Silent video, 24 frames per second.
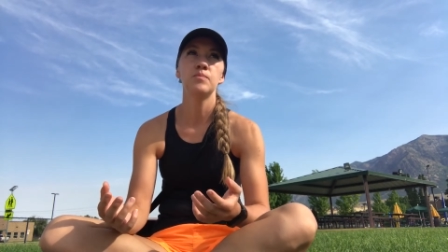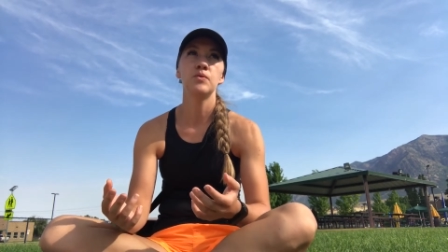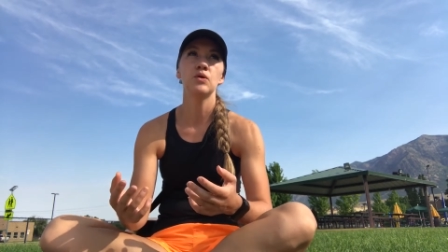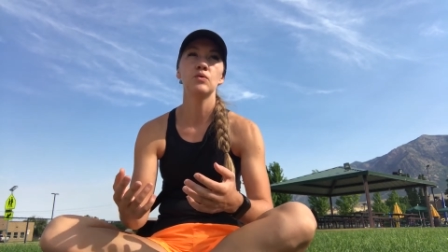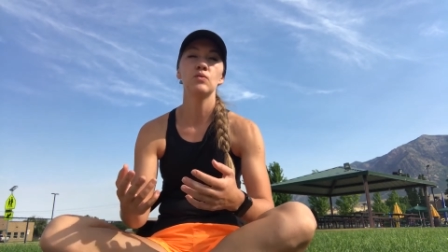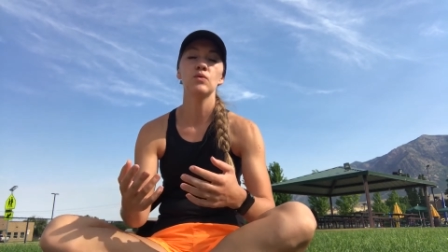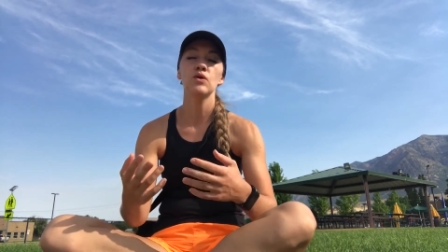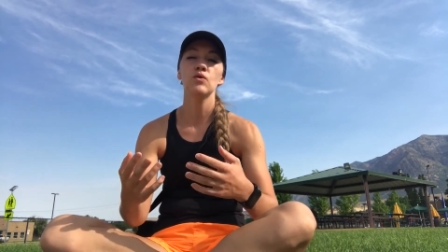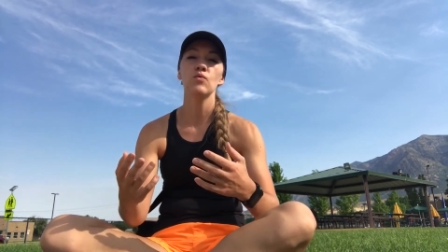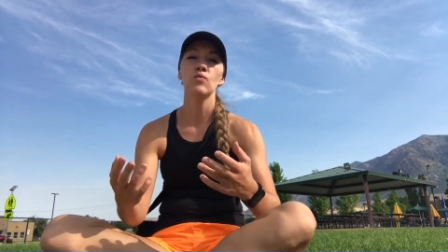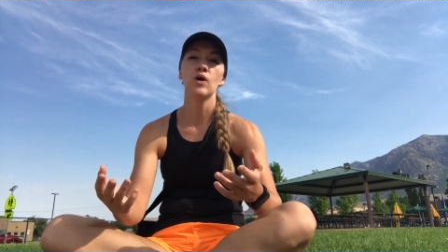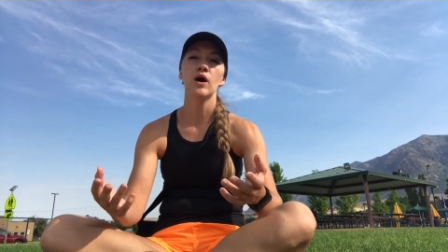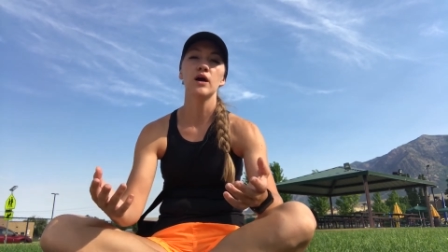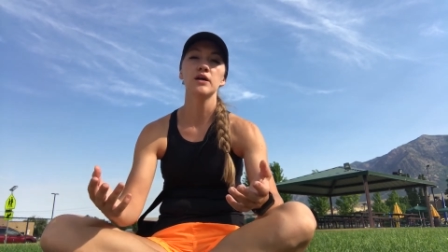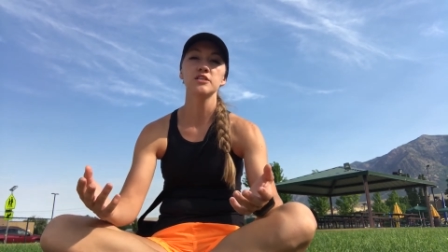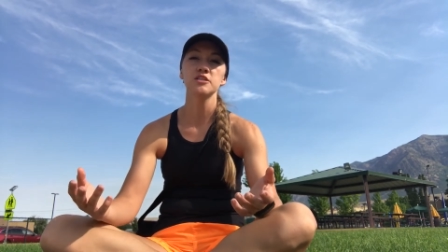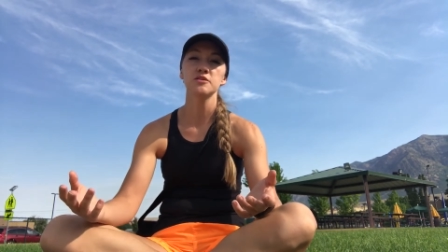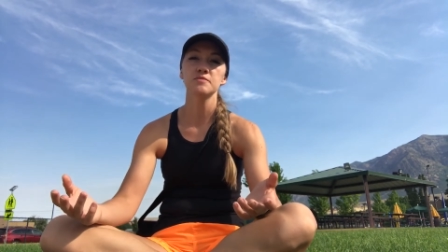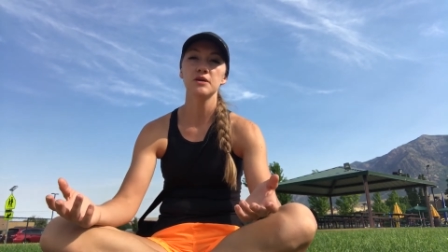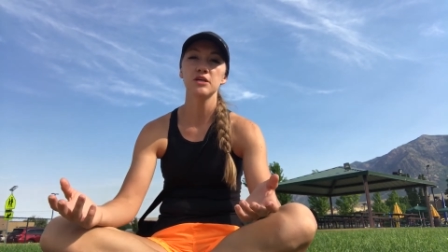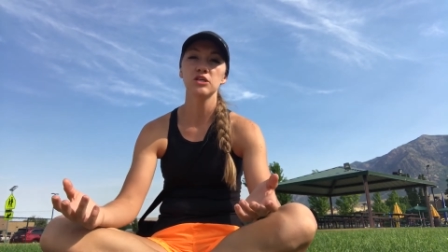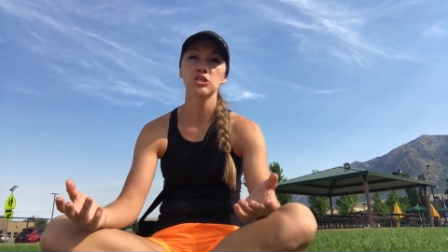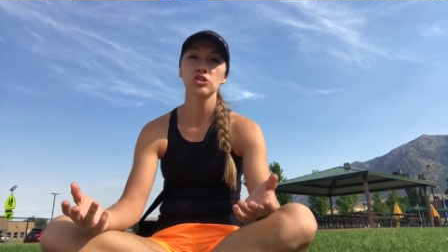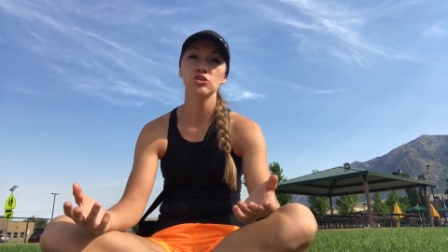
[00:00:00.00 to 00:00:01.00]
but we want
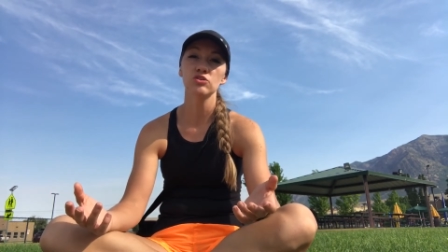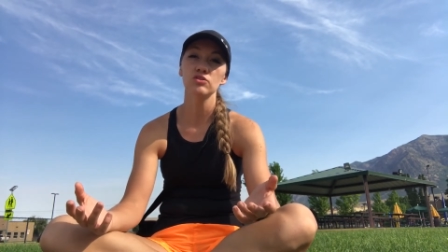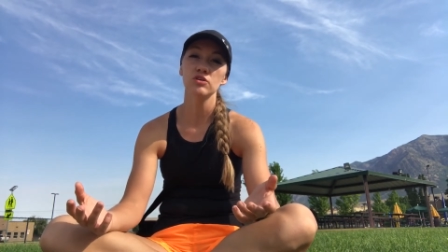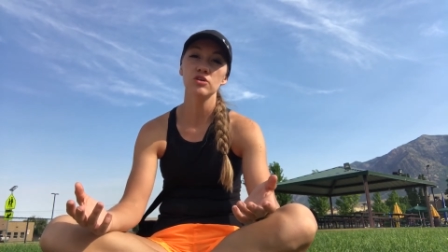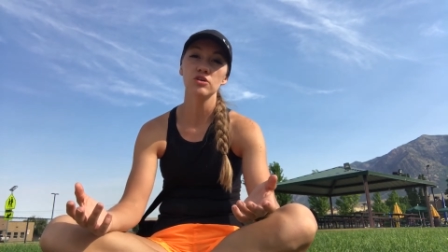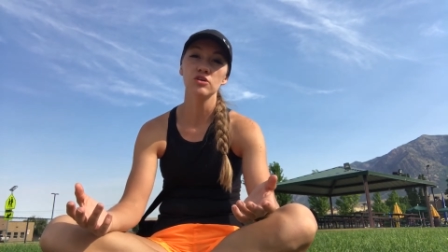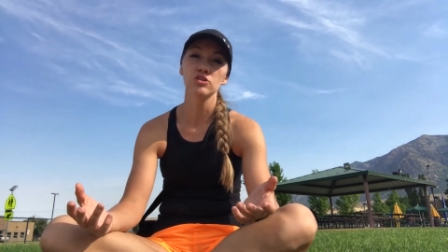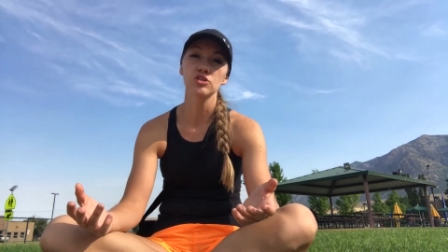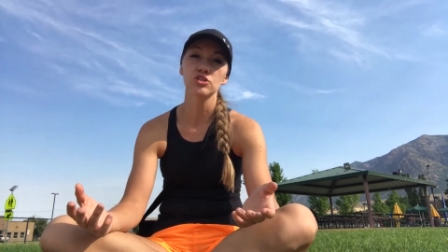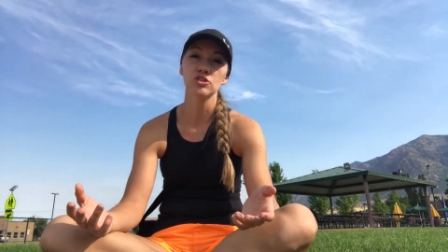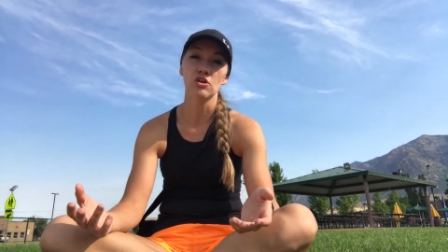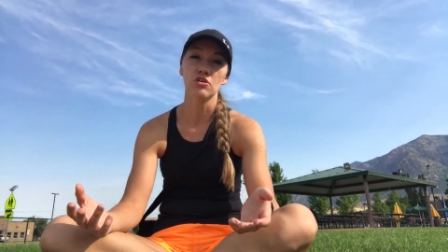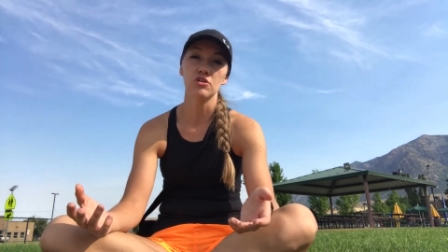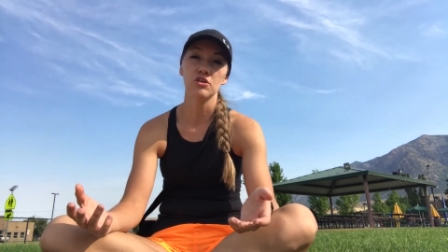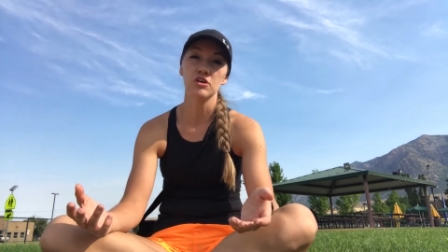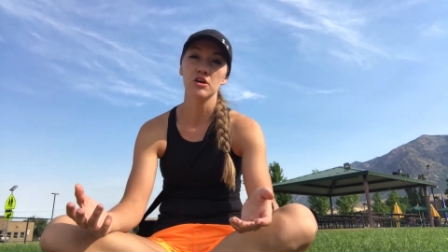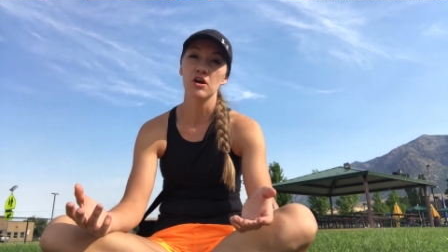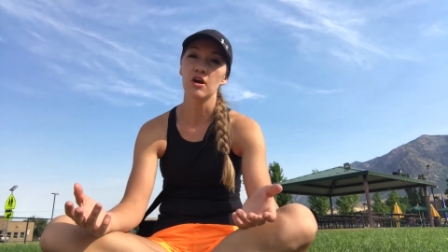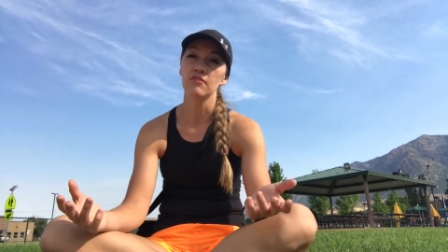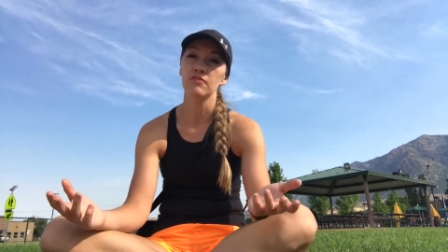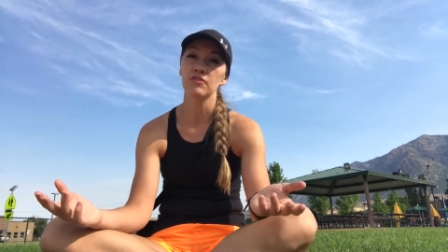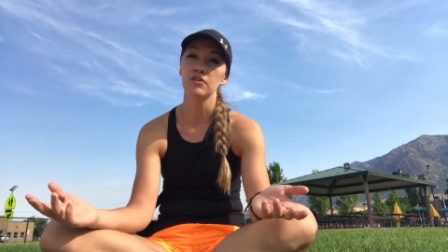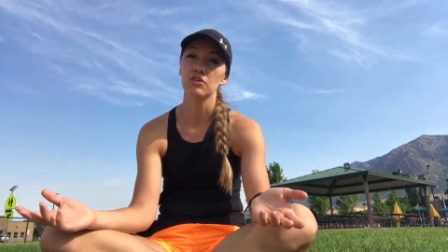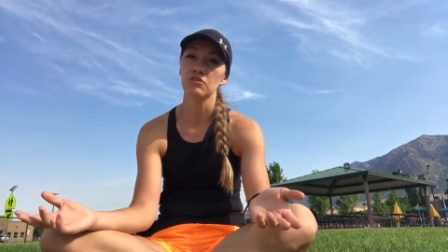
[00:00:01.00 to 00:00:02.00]
to make sure that you're starting
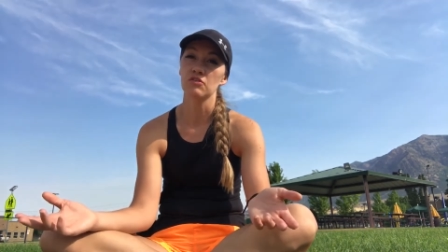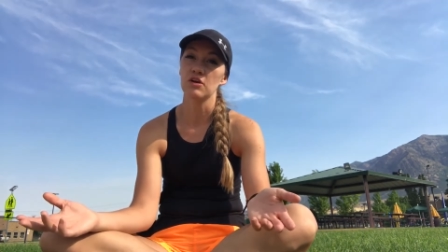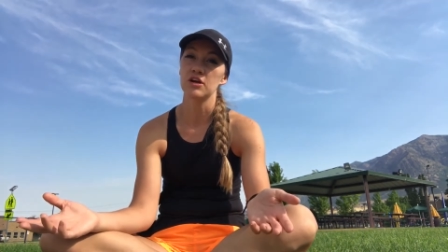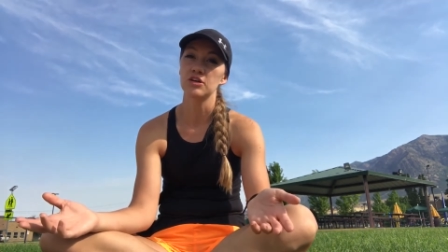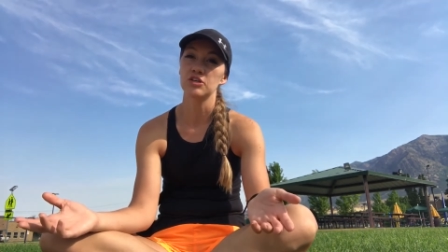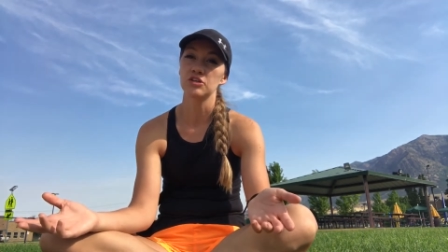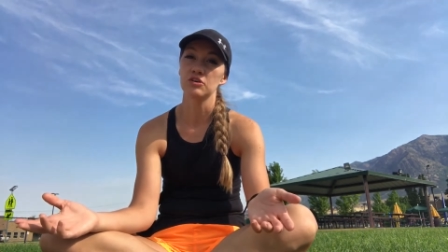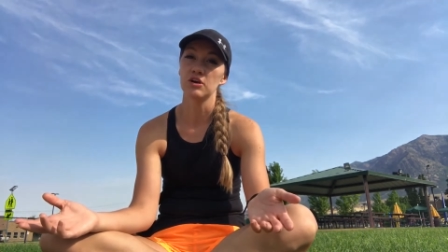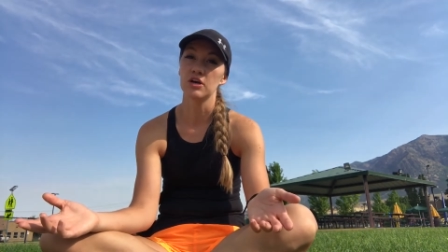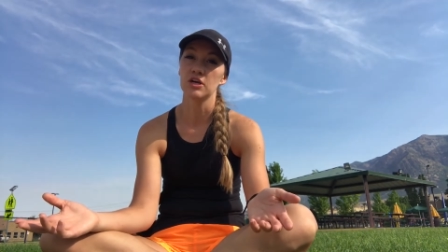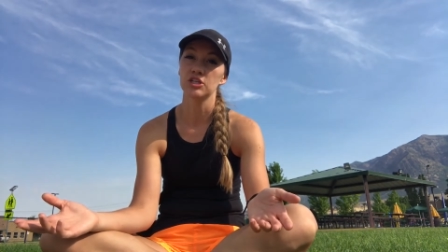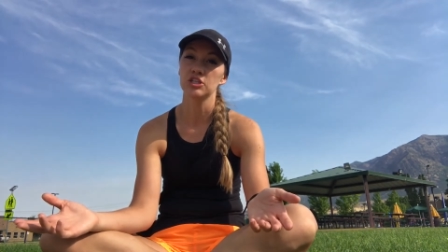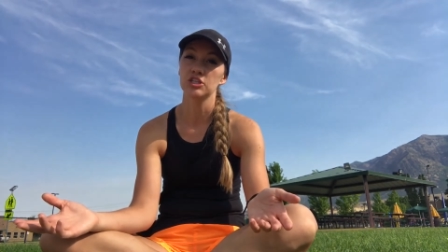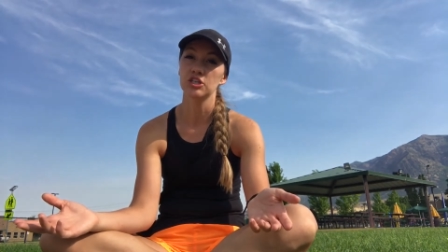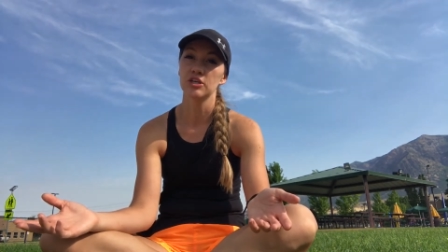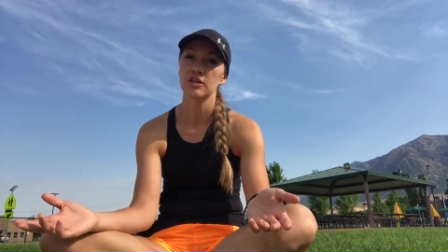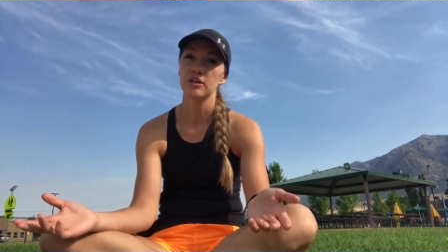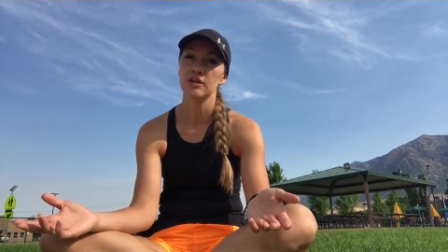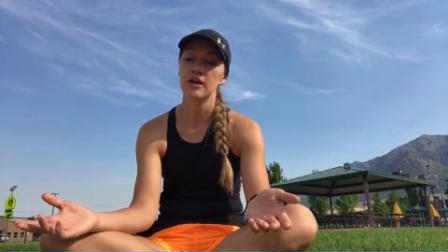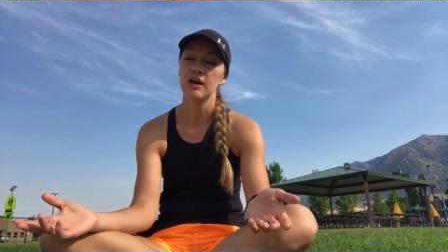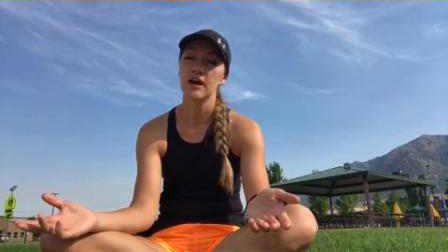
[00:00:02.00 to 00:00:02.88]
off in the right direction.